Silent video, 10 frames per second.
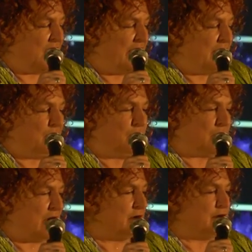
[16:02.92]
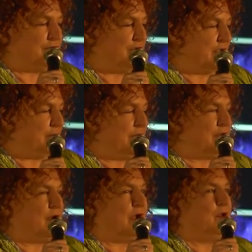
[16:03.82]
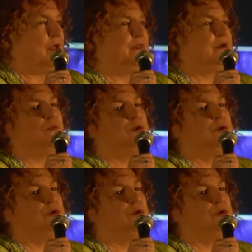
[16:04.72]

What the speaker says: I am prouder of him than I